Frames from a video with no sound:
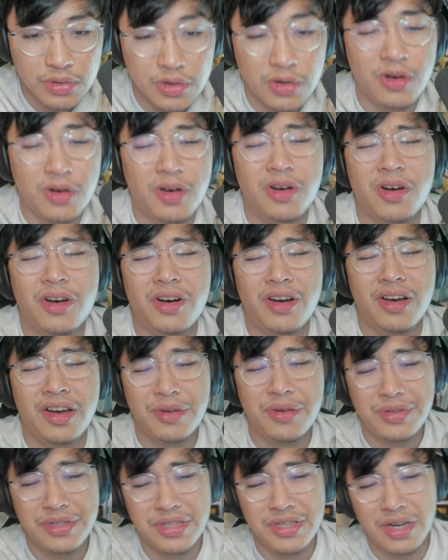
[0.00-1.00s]
Oh, I
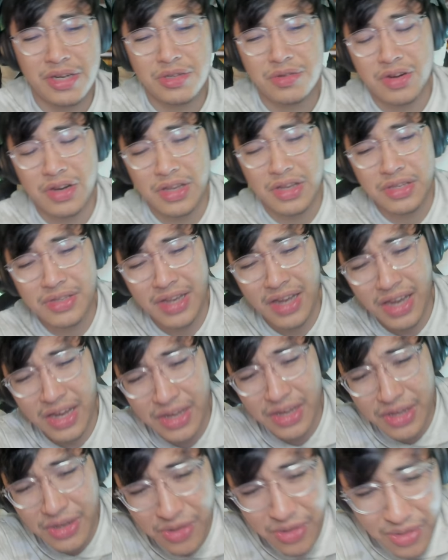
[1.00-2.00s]
wish Ashura is
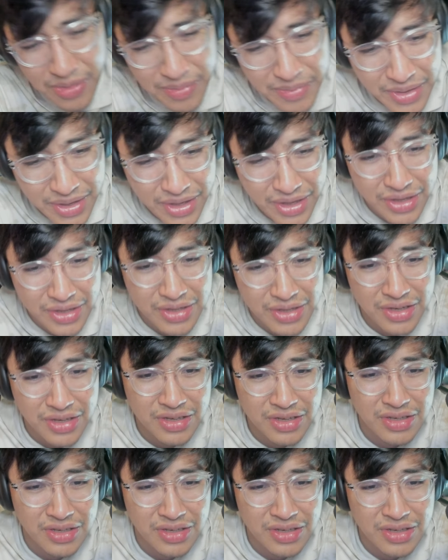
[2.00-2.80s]
idol, man.